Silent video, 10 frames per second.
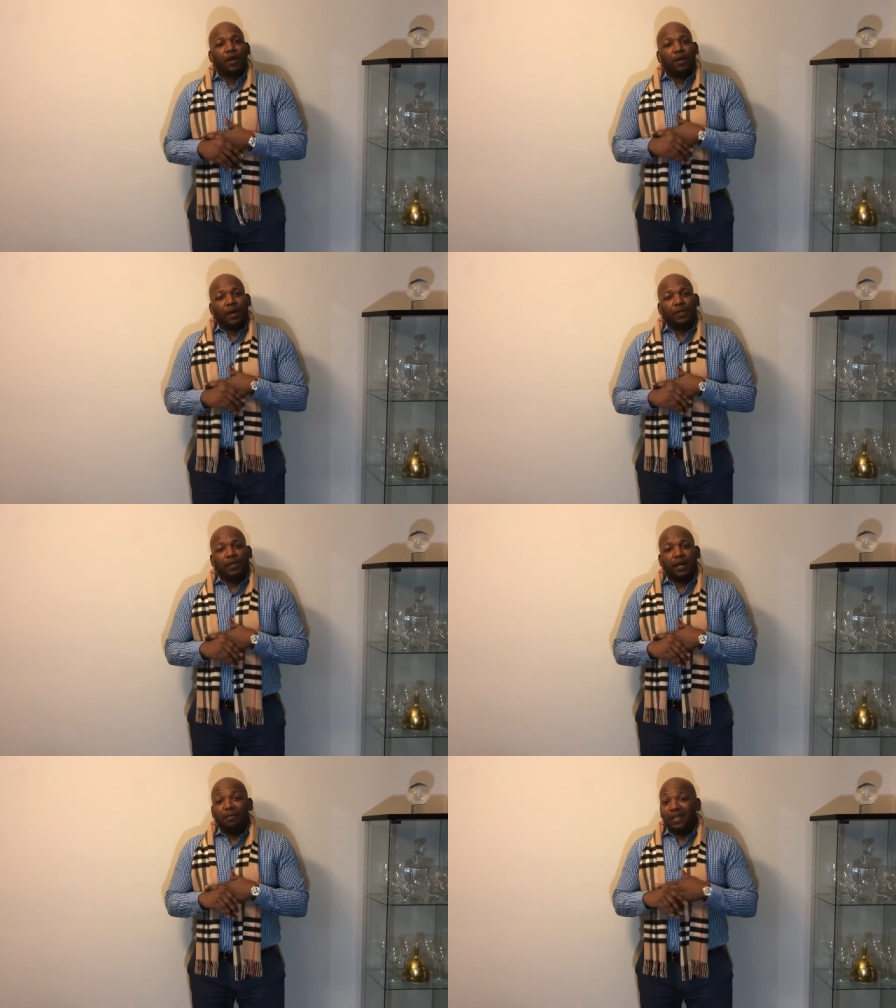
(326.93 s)
All
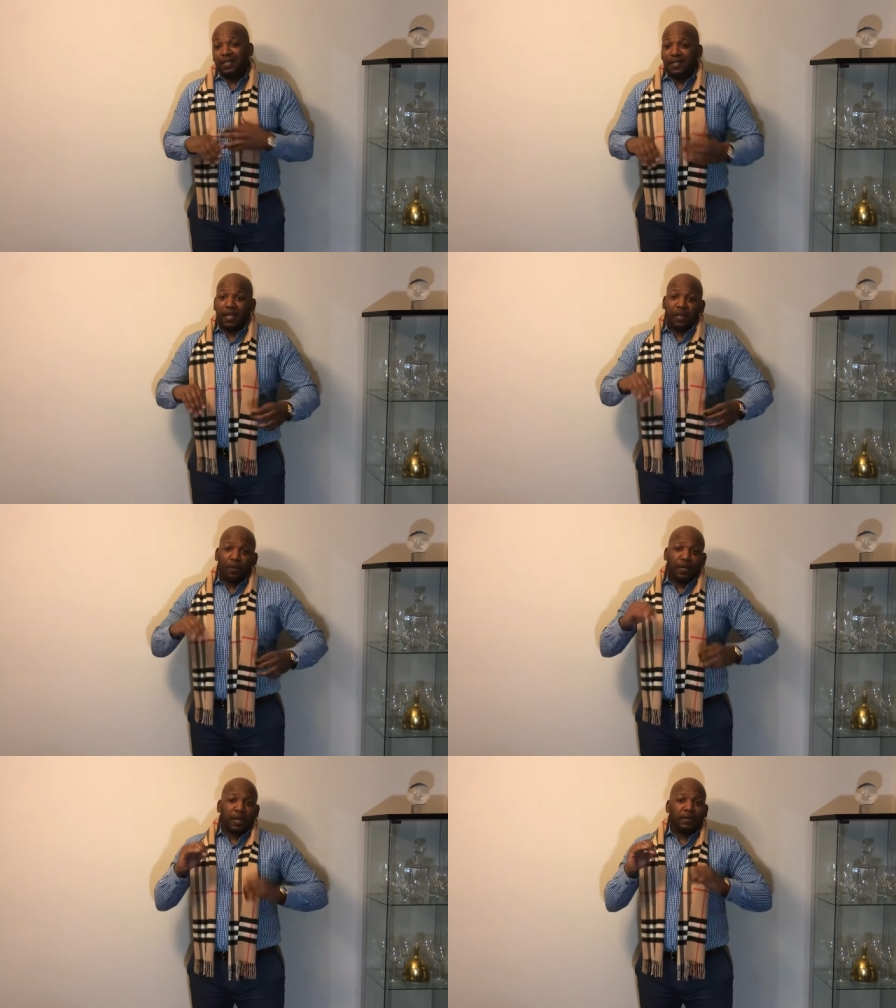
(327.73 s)
right, that being said, I
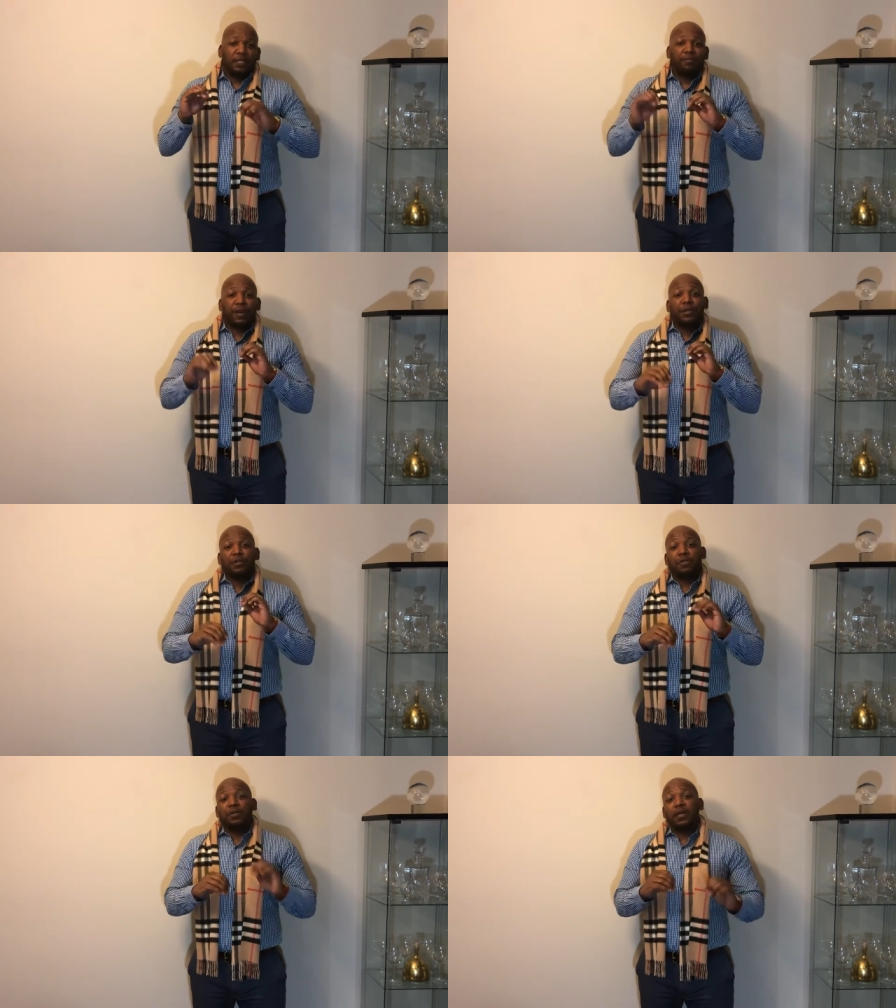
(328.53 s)
know we kind of sped
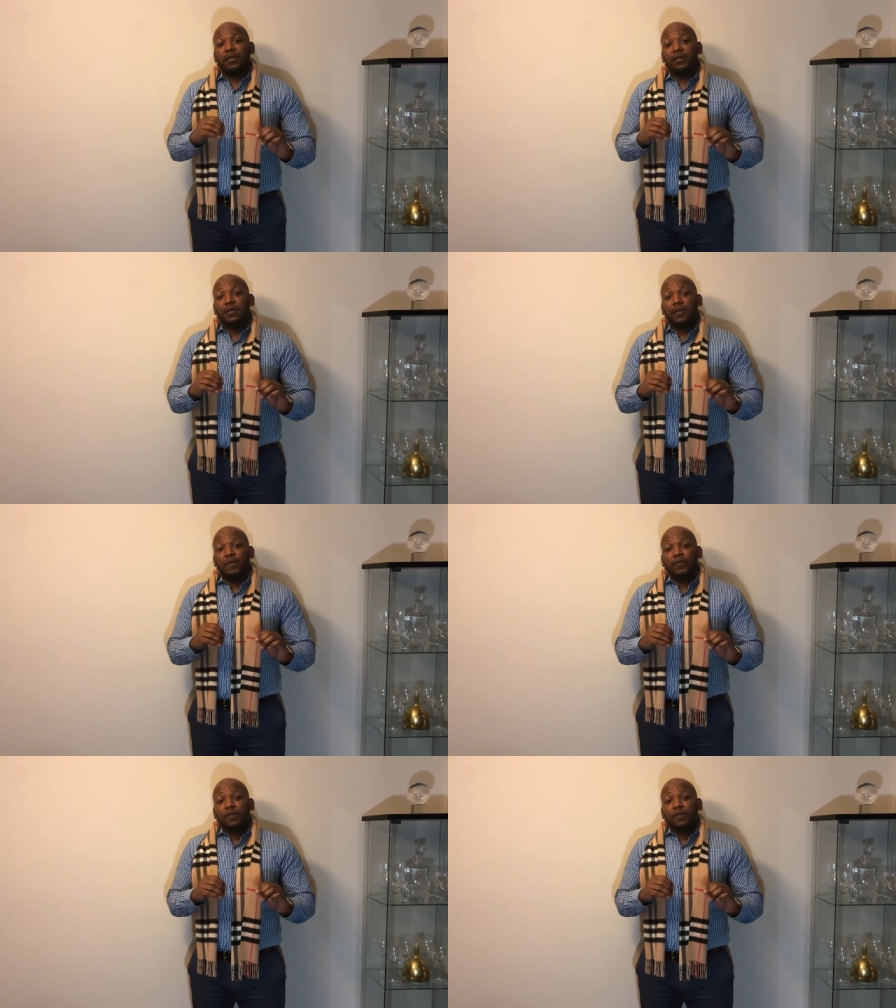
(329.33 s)
through some things.